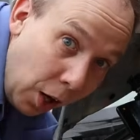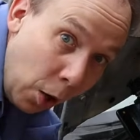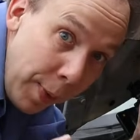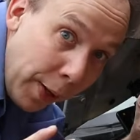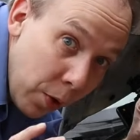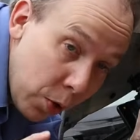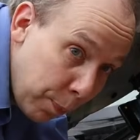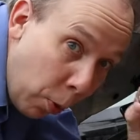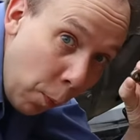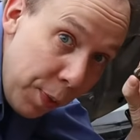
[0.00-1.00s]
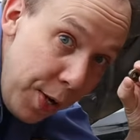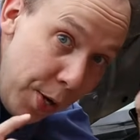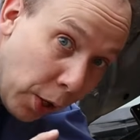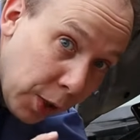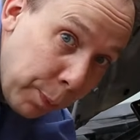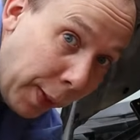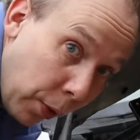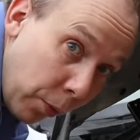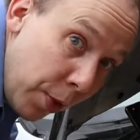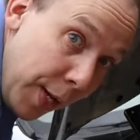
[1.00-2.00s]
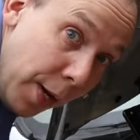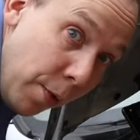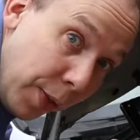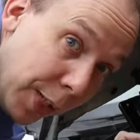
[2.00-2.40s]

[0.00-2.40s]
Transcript: I'm now going to pop the nut back onto the end of the